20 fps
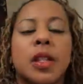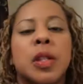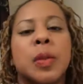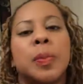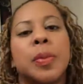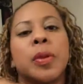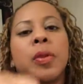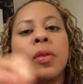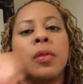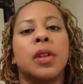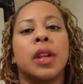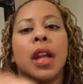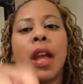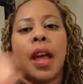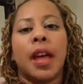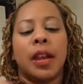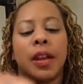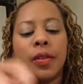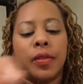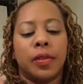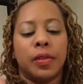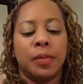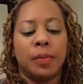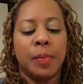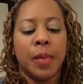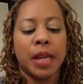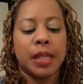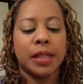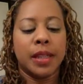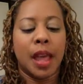spoon and kind of
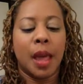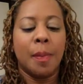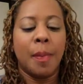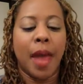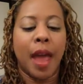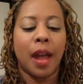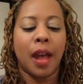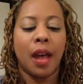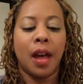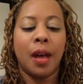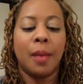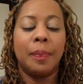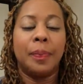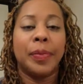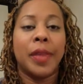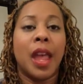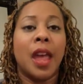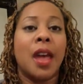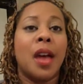mix that back up.